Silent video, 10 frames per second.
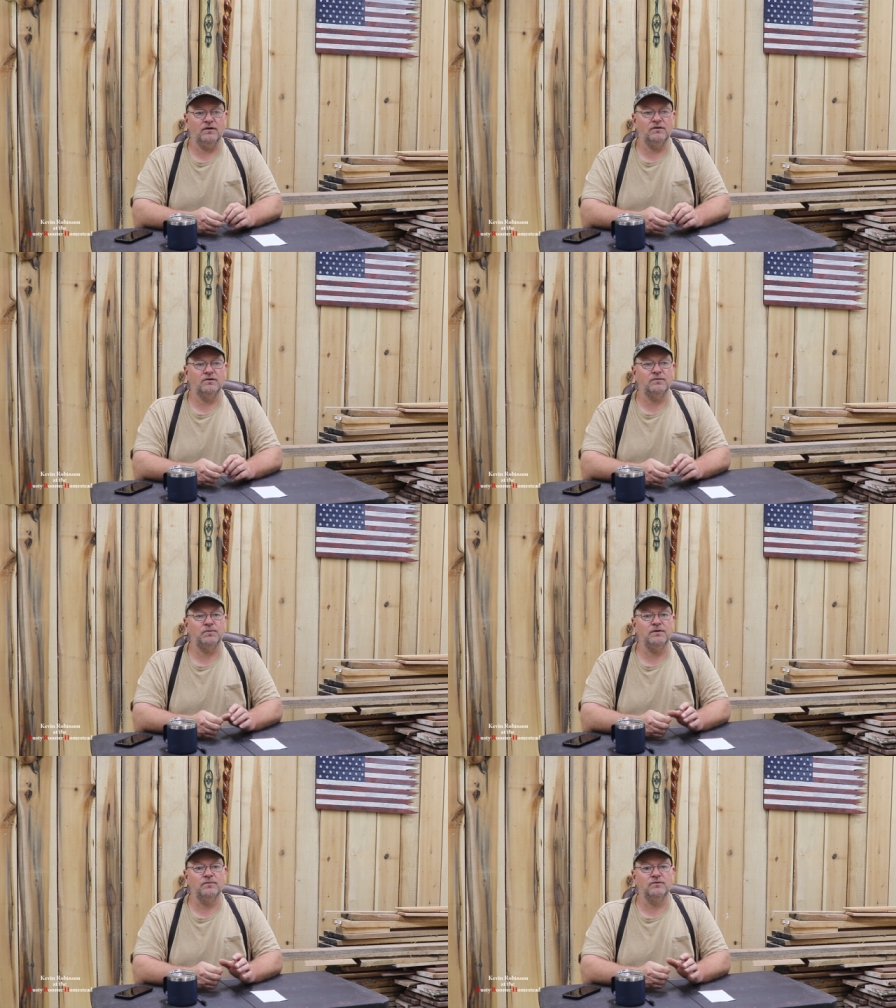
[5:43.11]
And then the
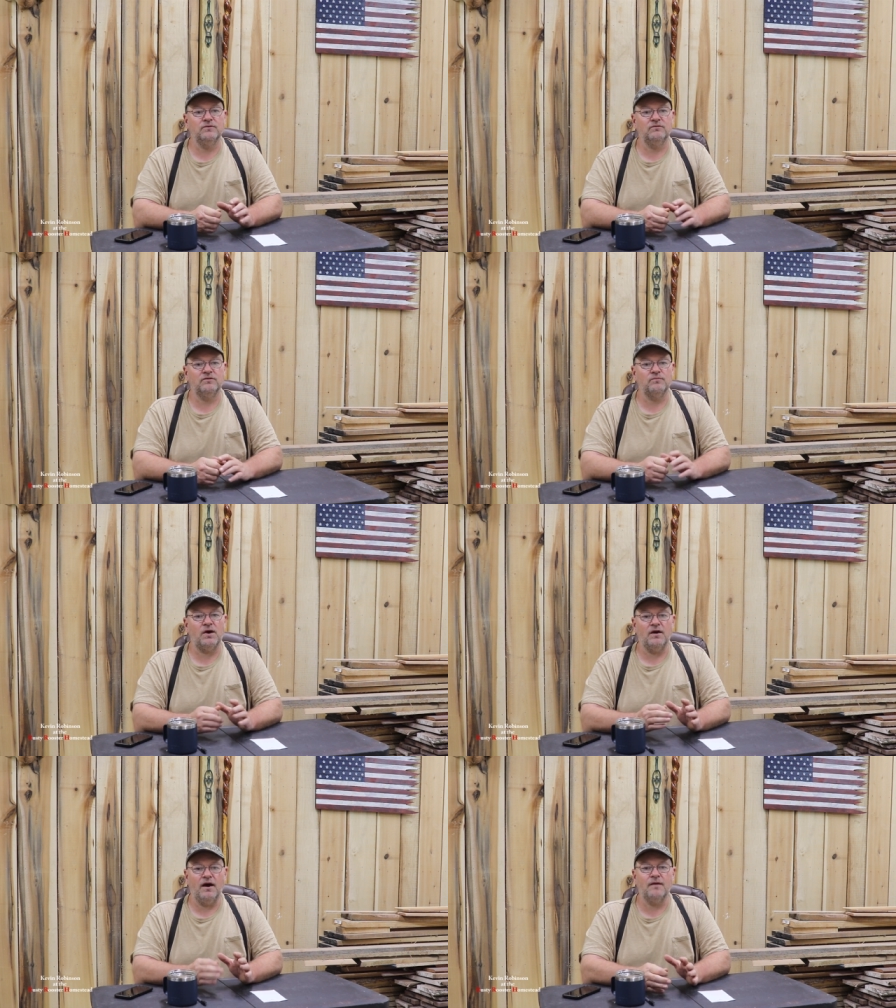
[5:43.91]
people using
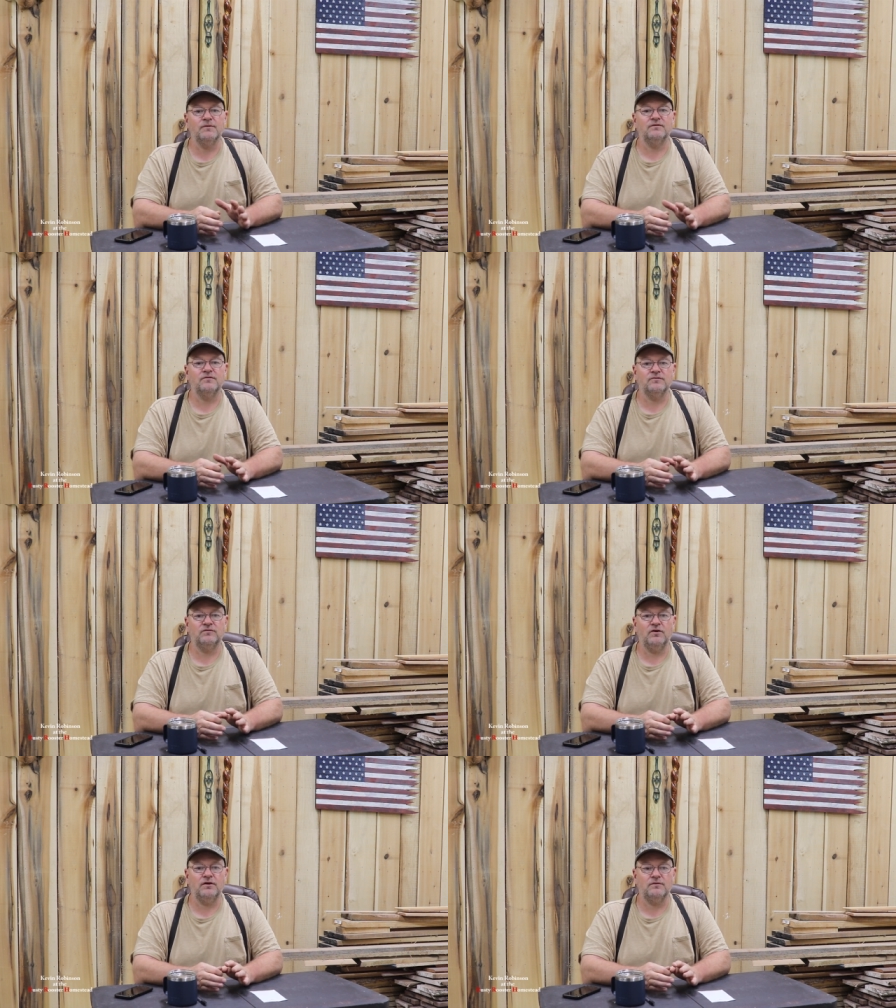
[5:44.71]
my Amazon
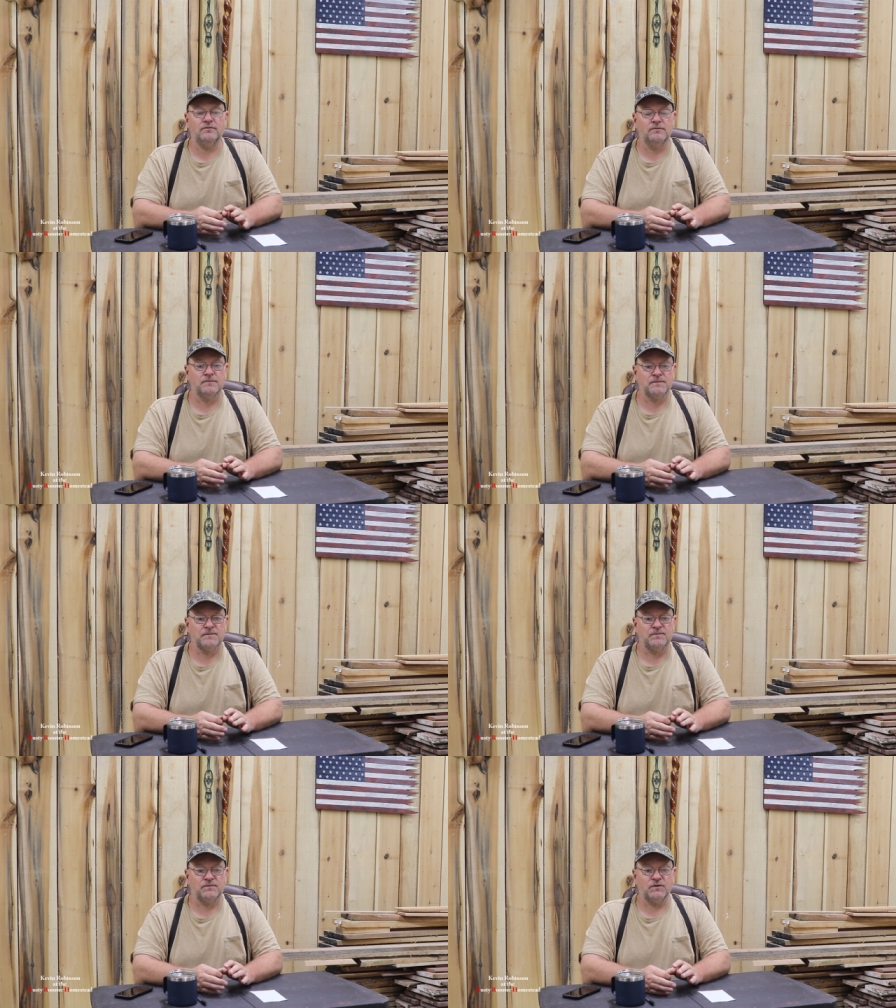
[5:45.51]
channel
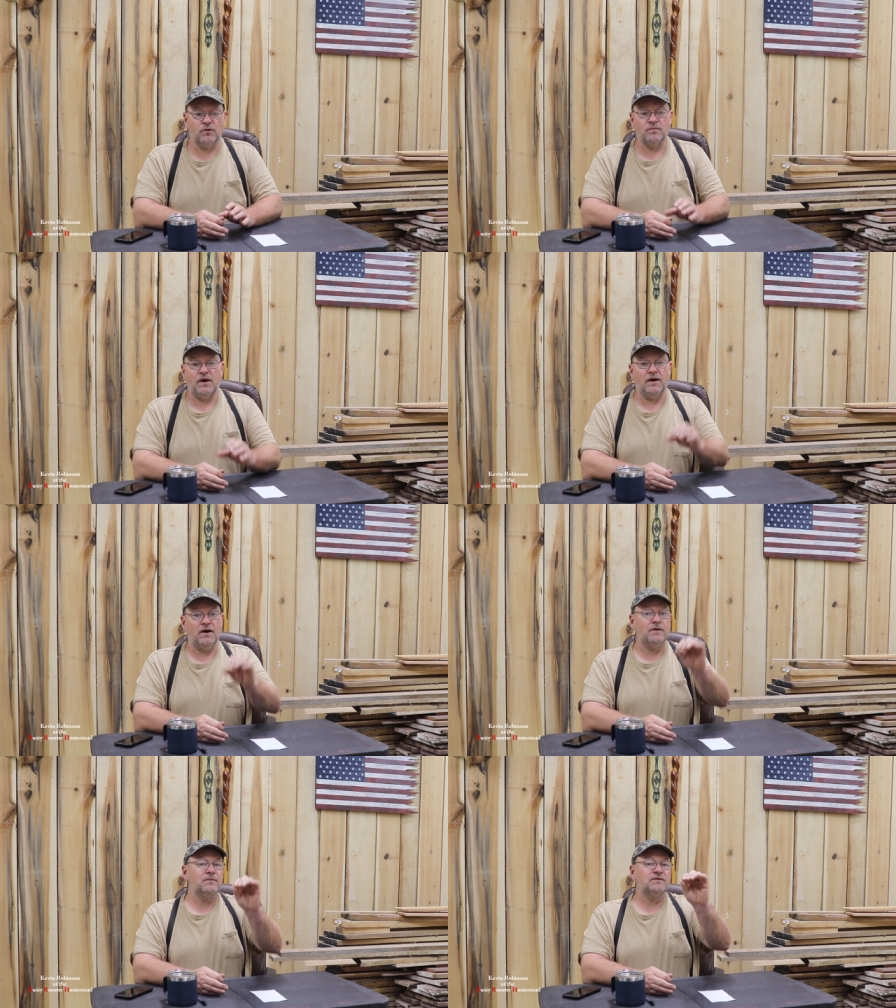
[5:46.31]
or my
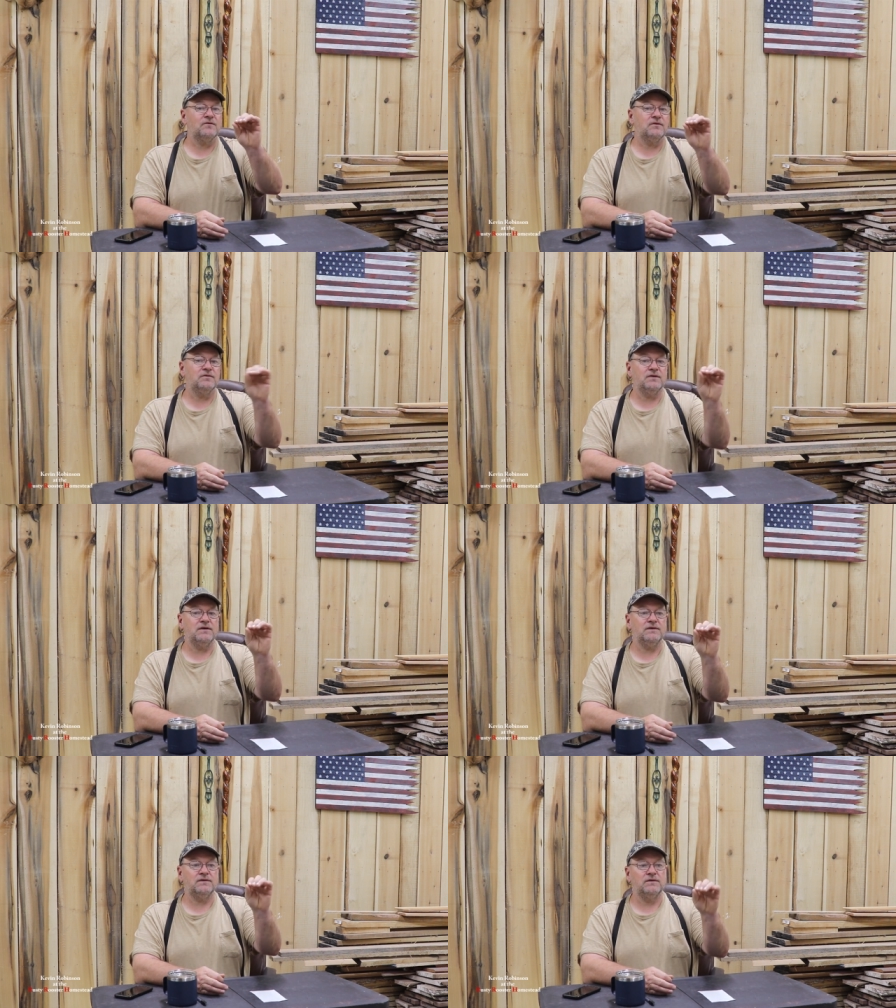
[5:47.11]
Amazon
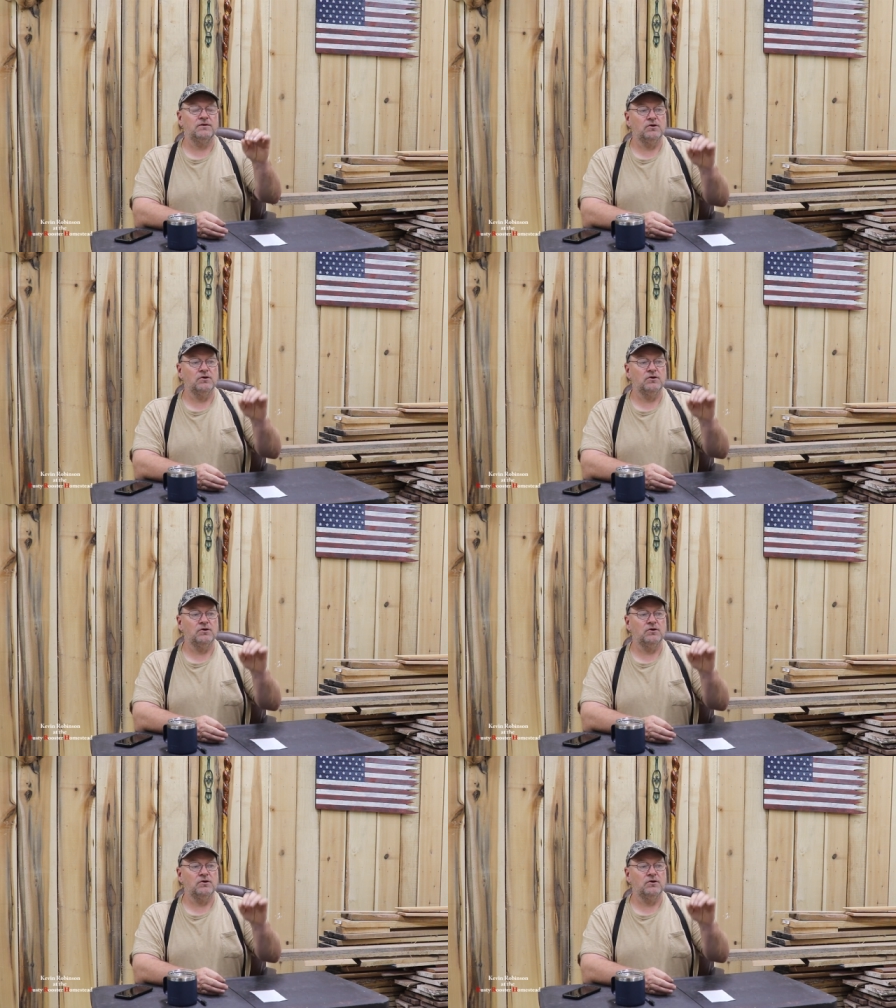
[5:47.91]
link,